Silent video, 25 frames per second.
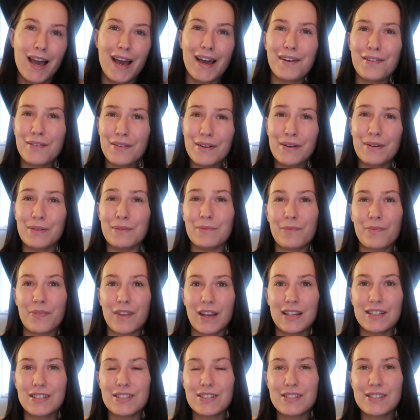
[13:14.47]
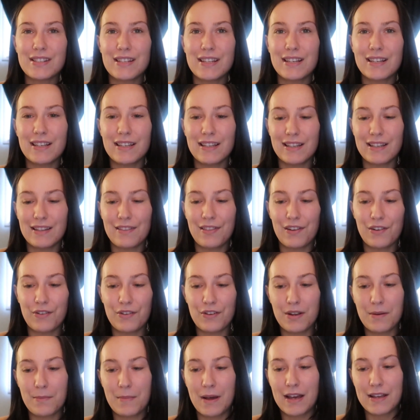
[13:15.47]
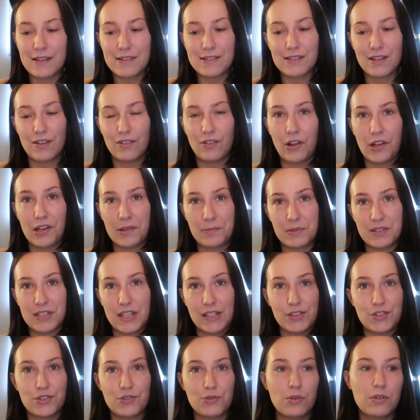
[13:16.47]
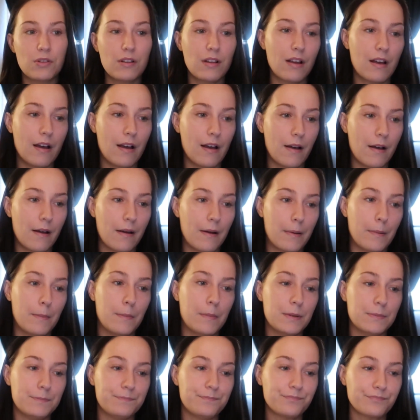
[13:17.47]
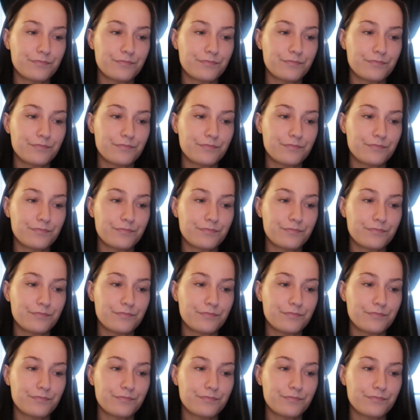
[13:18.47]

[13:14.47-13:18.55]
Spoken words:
I don't know, I just think Ethereum has a lot of potential. And